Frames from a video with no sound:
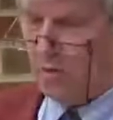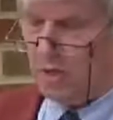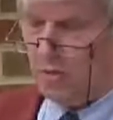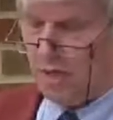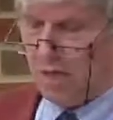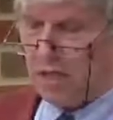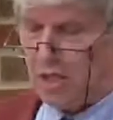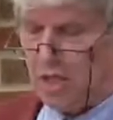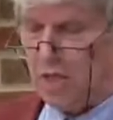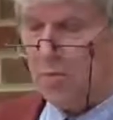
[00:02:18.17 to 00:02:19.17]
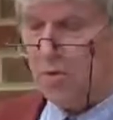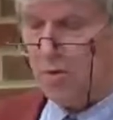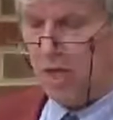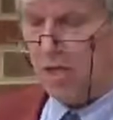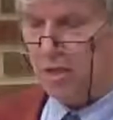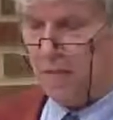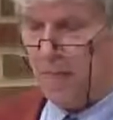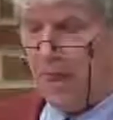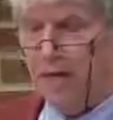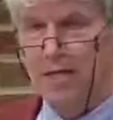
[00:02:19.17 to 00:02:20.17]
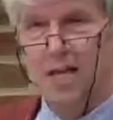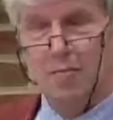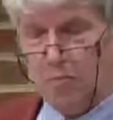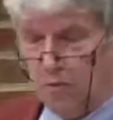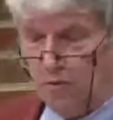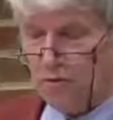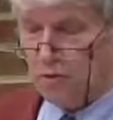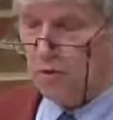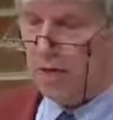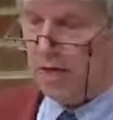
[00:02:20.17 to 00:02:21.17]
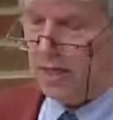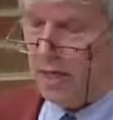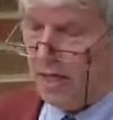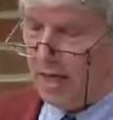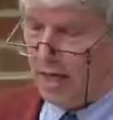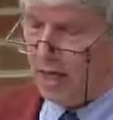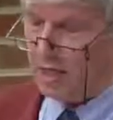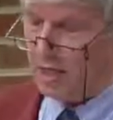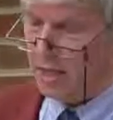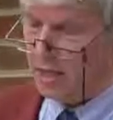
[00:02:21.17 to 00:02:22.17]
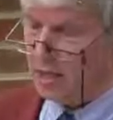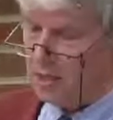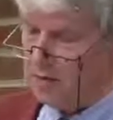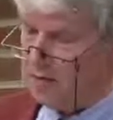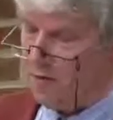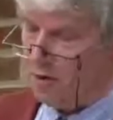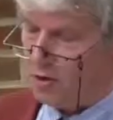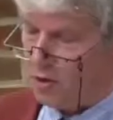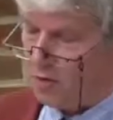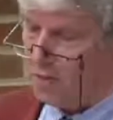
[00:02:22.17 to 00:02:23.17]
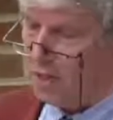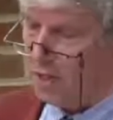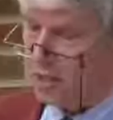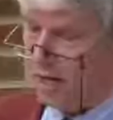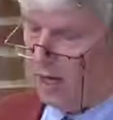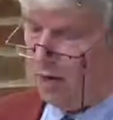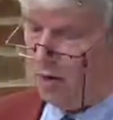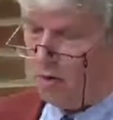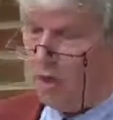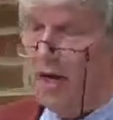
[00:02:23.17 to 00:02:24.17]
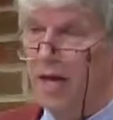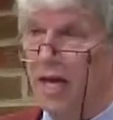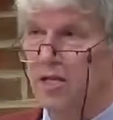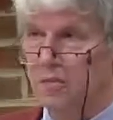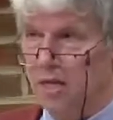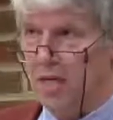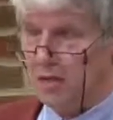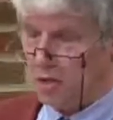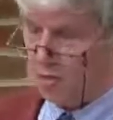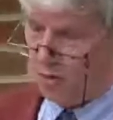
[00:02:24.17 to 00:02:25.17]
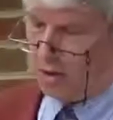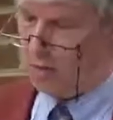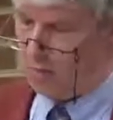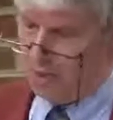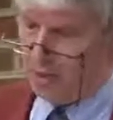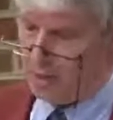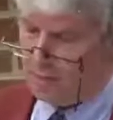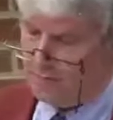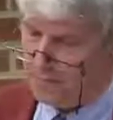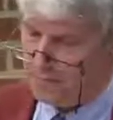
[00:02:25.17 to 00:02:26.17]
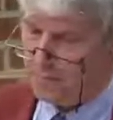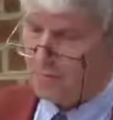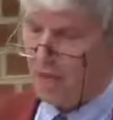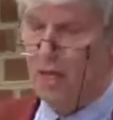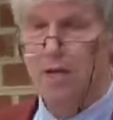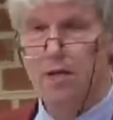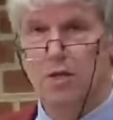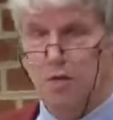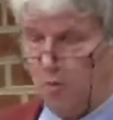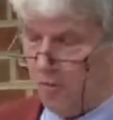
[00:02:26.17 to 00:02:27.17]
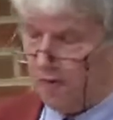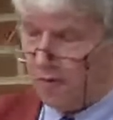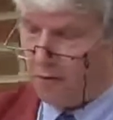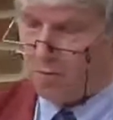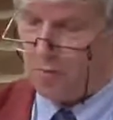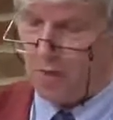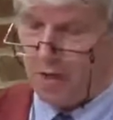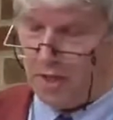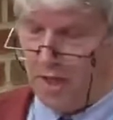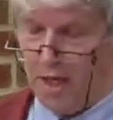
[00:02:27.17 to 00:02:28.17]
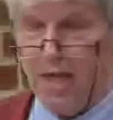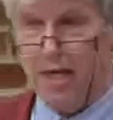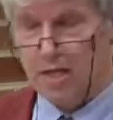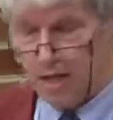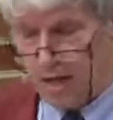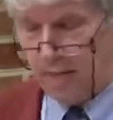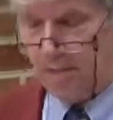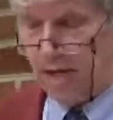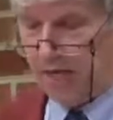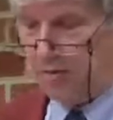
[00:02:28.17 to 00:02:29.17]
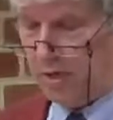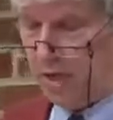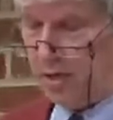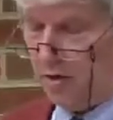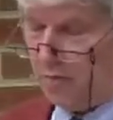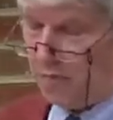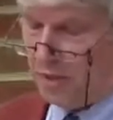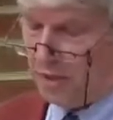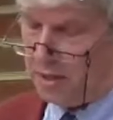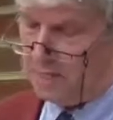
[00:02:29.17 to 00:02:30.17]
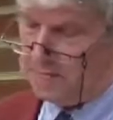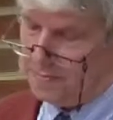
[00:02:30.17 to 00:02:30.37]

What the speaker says: with the religious inspiration that moves Gulen in his initiatives for tolerance and dialogue as means towards peace. So my first point, Islam as a religion of peace.